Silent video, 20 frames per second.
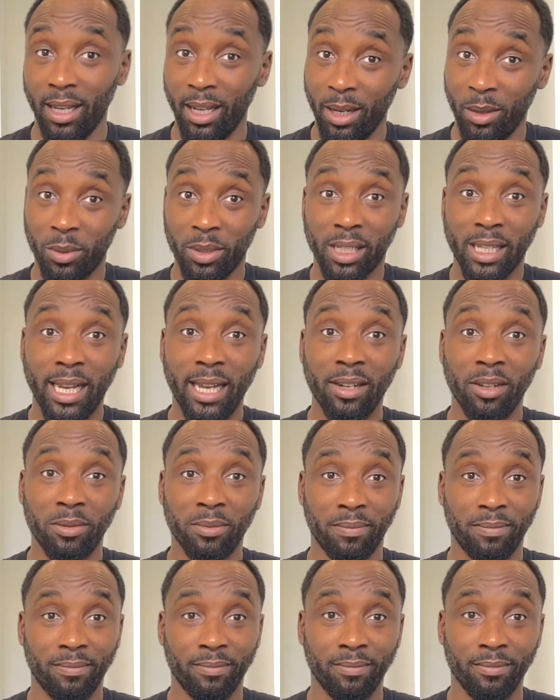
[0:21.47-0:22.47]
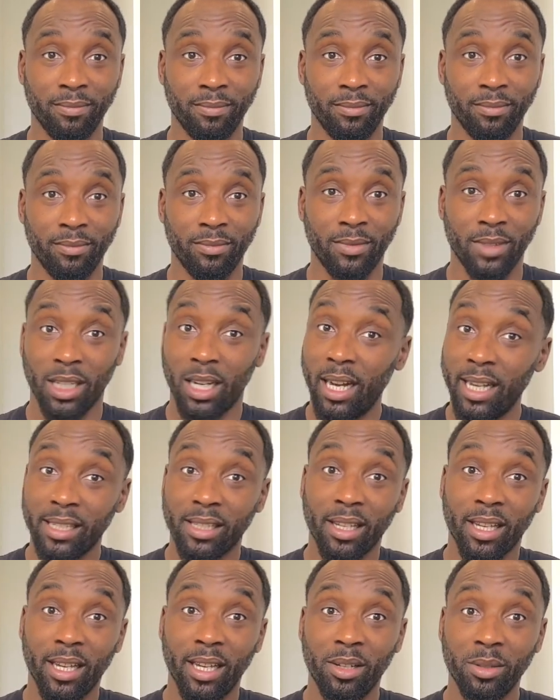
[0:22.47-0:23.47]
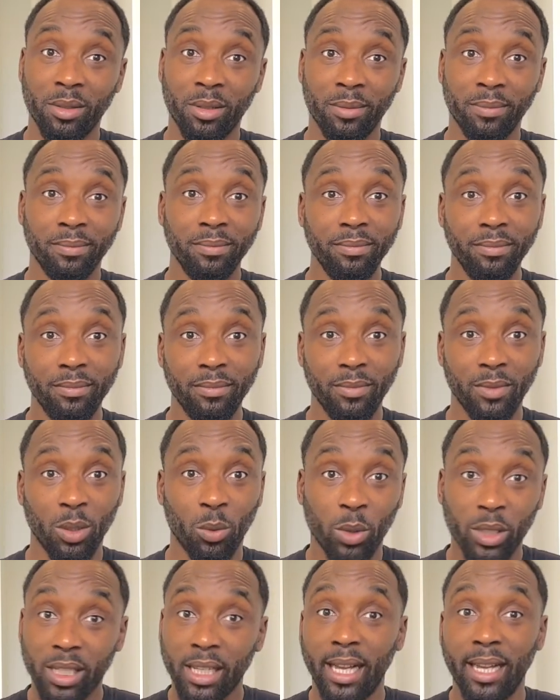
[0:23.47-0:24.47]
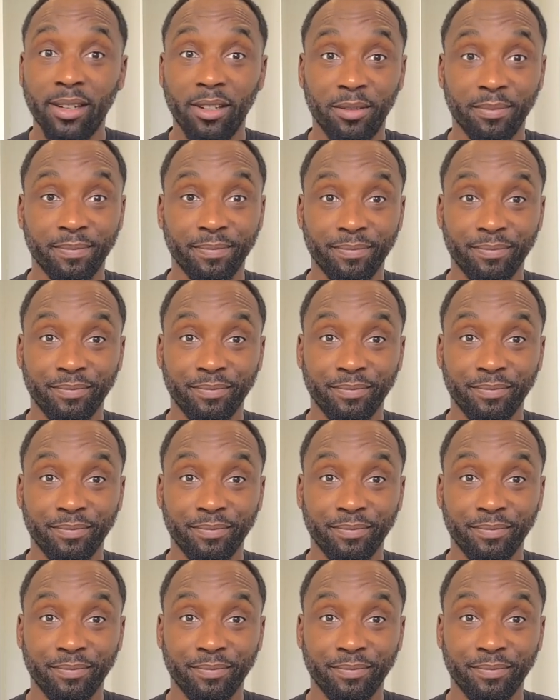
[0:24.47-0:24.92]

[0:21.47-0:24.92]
What's going on, guys and girls? What's going on?